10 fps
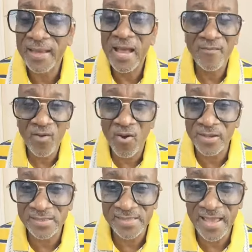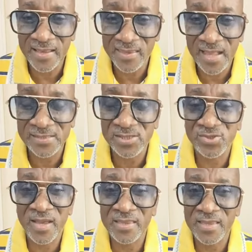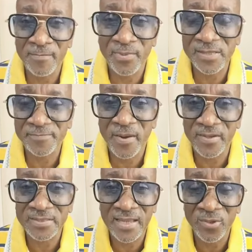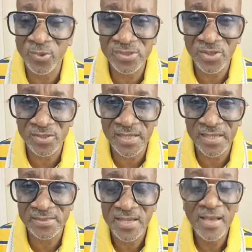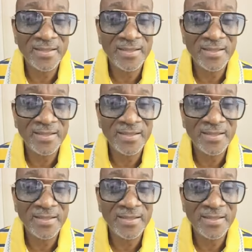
and have all this health and strength and prosperity and good success,